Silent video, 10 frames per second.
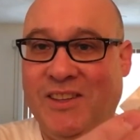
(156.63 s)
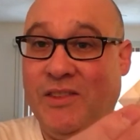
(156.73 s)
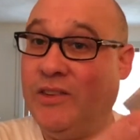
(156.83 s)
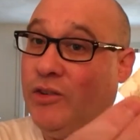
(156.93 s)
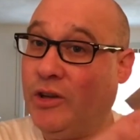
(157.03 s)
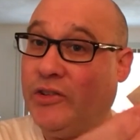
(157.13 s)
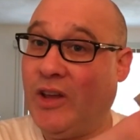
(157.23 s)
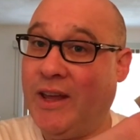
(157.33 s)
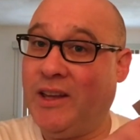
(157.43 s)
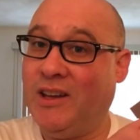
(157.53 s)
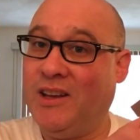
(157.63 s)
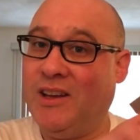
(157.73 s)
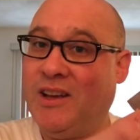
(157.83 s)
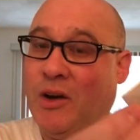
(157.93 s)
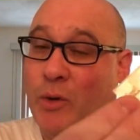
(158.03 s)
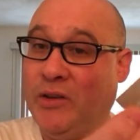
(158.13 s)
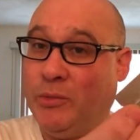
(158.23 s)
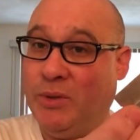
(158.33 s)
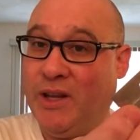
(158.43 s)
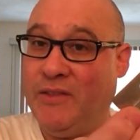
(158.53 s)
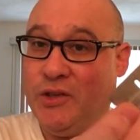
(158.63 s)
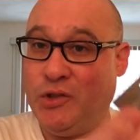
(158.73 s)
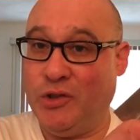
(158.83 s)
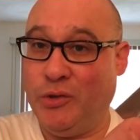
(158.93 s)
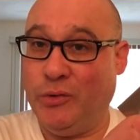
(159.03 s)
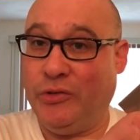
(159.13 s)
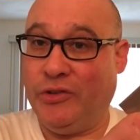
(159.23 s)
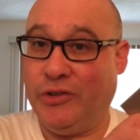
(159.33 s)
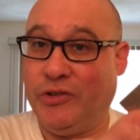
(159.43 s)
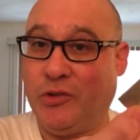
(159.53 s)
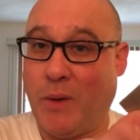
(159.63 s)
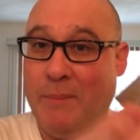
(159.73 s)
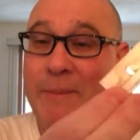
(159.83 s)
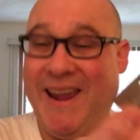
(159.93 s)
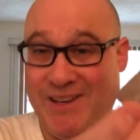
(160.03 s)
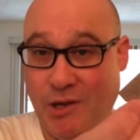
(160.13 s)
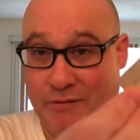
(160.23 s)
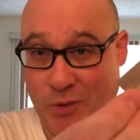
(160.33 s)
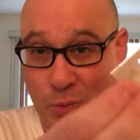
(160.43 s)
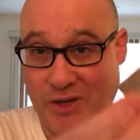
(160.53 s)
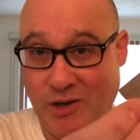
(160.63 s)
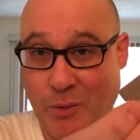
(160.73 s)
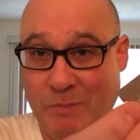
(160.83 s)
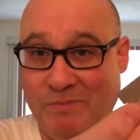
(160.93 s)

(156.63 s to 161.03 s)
this looks like a razor blade that you use to scrape paint off your window.